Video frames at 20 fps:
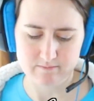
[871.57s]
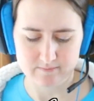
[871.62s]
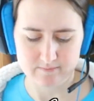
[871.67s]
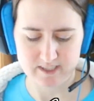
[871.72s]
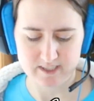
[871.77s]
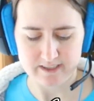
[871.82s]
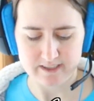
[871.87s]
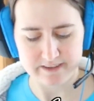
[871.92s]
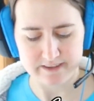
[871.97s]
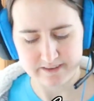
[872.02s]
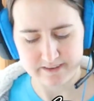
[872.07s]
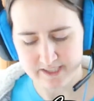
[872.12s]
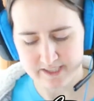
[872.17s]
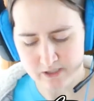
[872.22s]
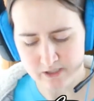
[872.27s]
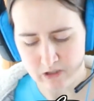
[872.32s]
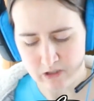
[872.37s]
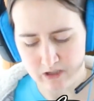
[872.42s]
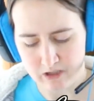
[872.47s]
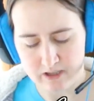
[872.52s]
think
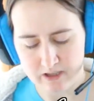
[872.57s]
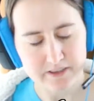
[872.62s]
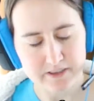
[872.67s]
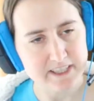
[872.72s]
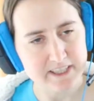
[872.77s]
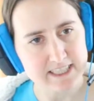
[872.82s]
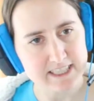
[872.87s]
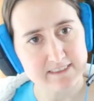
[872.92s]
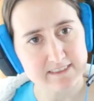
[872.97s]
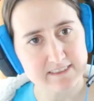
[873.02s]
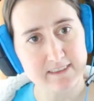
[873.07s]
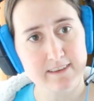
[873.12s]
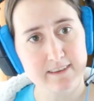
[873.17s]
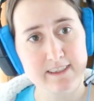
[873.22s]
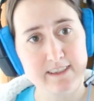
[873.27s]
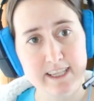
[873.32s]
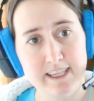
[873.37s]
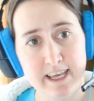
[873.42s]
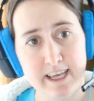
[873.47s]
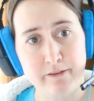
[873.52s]
all that's
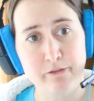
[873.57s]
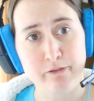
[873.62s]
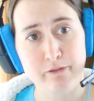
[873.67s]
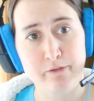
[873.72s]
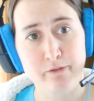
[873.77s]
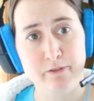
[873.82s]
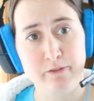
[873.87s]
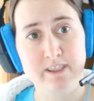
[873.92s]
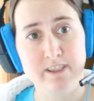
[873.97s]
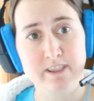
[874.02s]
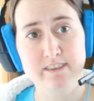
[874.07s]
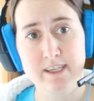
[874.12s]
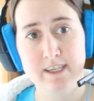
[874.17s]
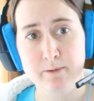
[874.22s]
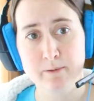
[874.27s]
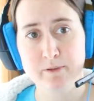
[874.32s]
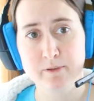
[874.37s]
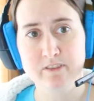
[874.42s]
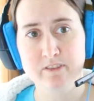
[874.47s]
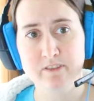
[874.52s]
left for this
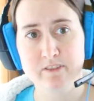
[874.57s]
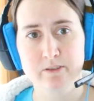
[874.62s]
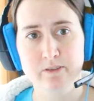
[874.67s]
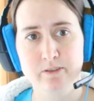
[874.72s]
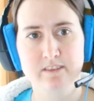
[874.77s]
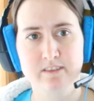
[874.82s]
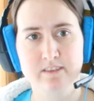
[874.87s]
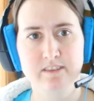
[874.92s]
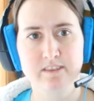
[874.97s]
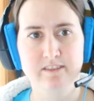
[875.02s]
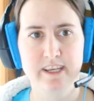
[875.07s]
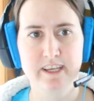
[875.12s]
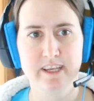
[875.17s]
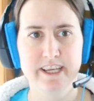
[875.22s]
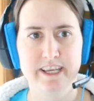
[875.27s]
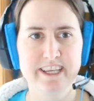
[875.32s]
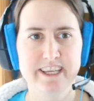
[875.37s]
episode is to say,